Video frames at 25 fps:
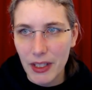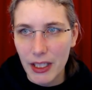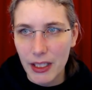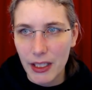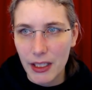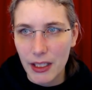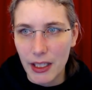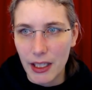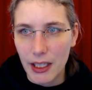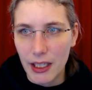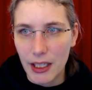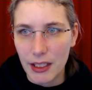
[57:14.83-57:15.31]

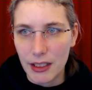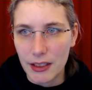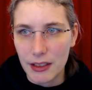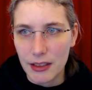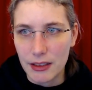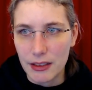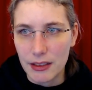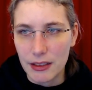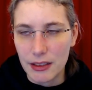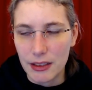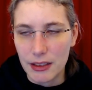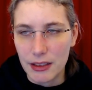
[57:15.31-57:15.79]
and
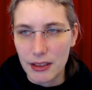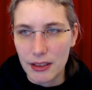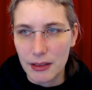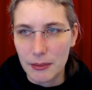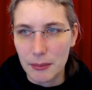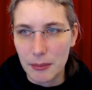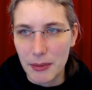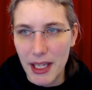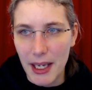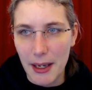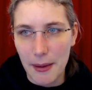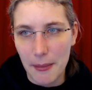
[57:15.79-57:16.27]
uh,
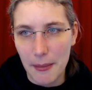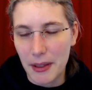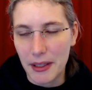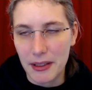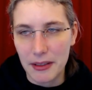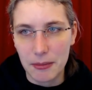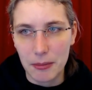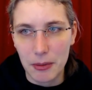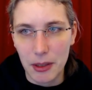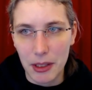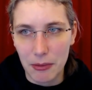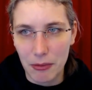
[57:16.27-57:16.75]
yeah,
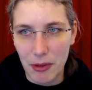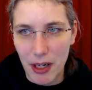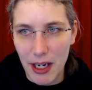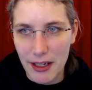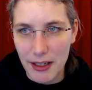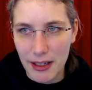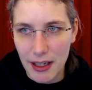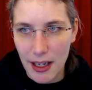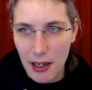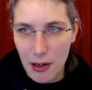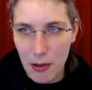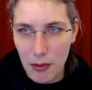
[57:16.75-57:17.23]
but but right
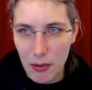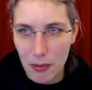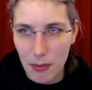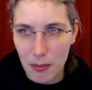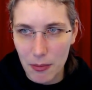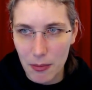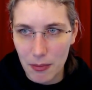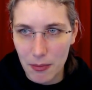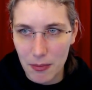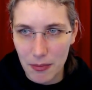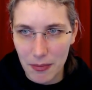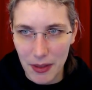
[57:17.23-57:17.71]
now
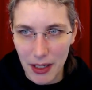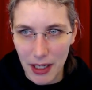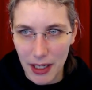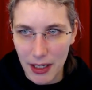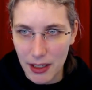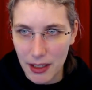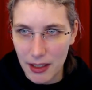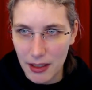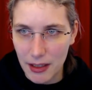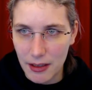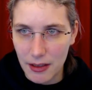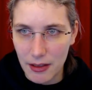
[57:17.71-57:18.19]

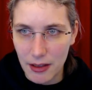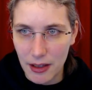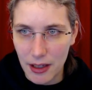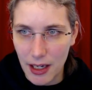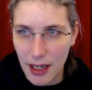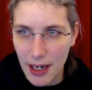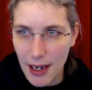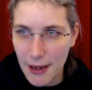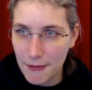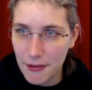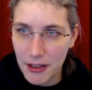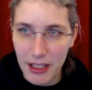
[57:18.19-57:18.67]
I
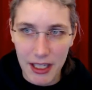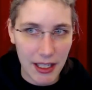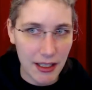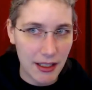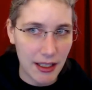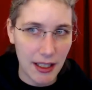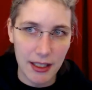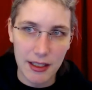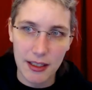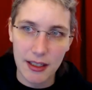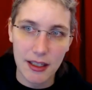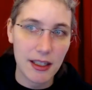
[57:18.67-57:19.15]
haven't yet
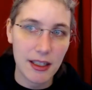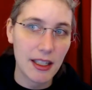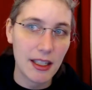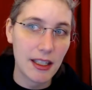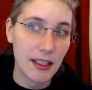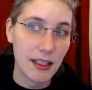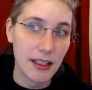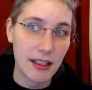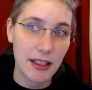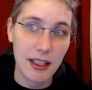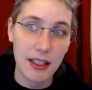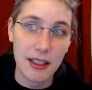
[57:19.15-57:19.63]
had
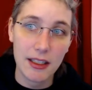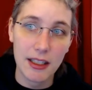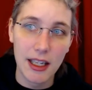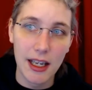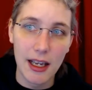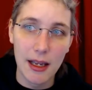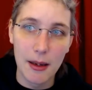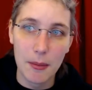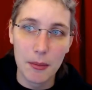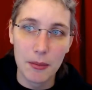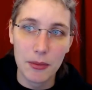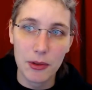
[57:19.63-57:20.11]
the
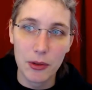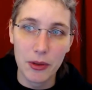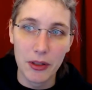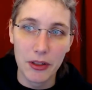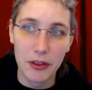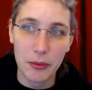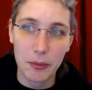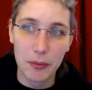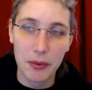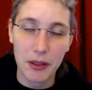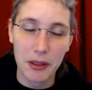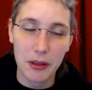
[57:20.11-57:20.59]
time to
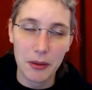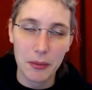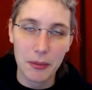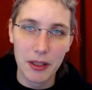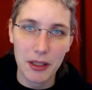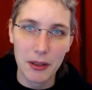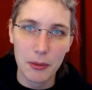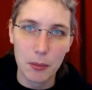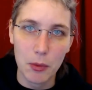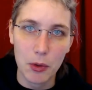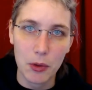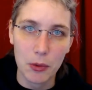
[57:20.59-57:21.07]

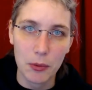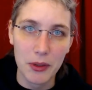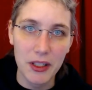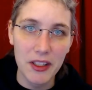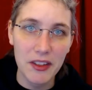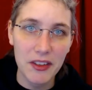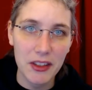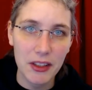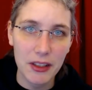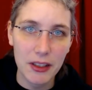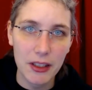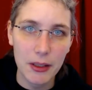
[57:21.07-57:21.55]
experiment more
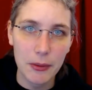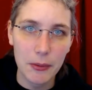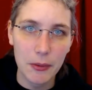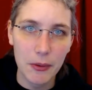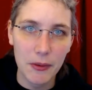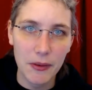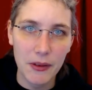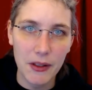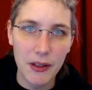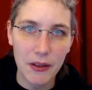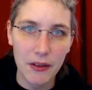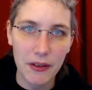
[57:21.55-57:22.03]
recently
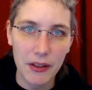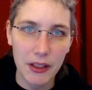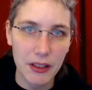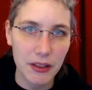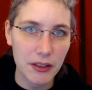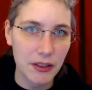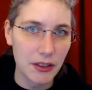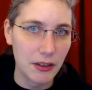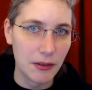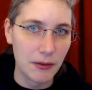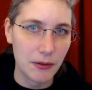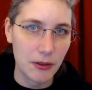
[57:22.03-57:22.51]
with these
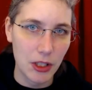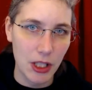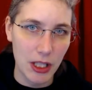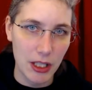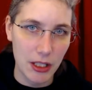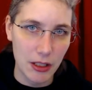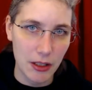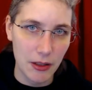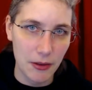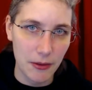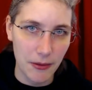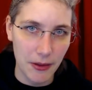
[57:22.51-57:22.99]
things. If cha-
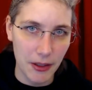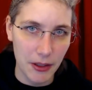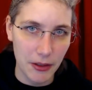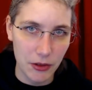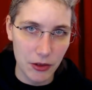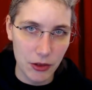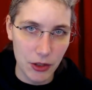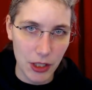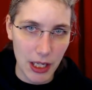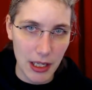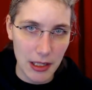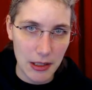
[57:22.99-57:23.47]
if things
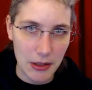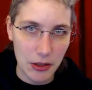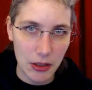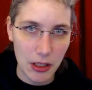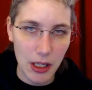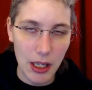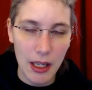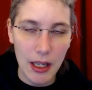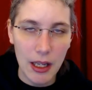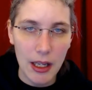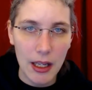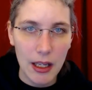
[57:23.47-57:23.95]
changed,
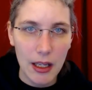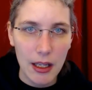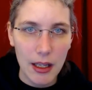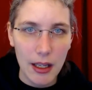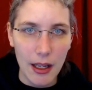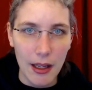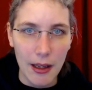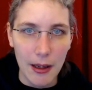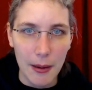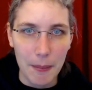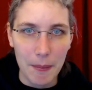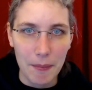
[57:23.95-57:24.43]

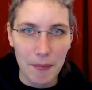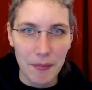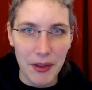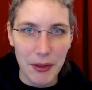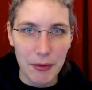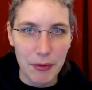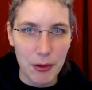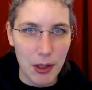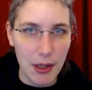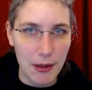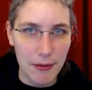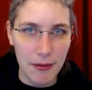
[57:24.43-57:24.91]
um,
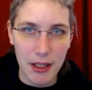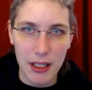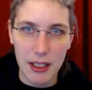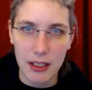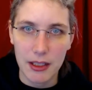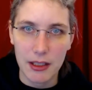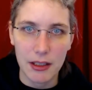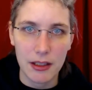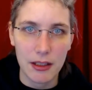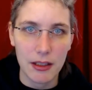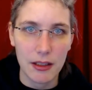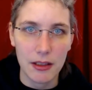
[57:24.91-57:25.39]
if you have
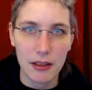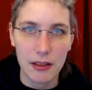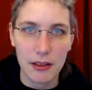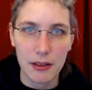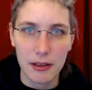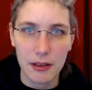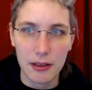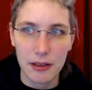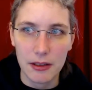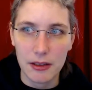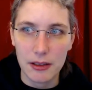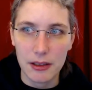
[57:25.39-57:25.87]
any
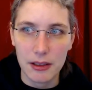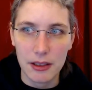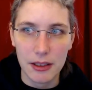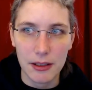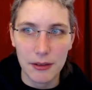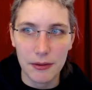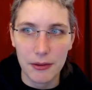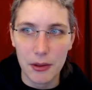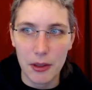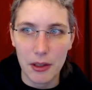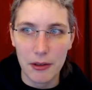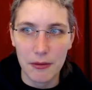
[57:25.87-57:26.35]
uh,
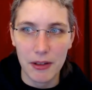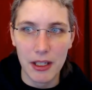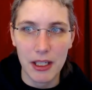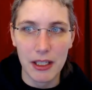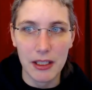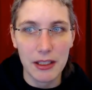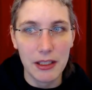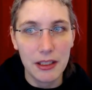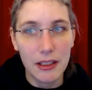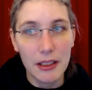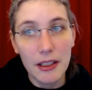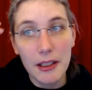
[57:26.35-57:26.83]
if you have
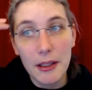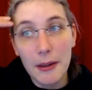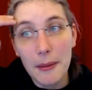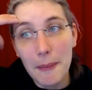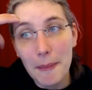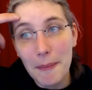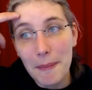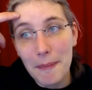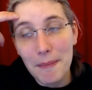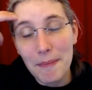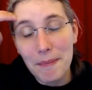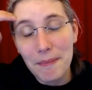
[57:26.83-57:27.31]
any
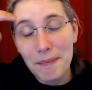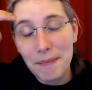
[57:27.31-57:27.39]
um,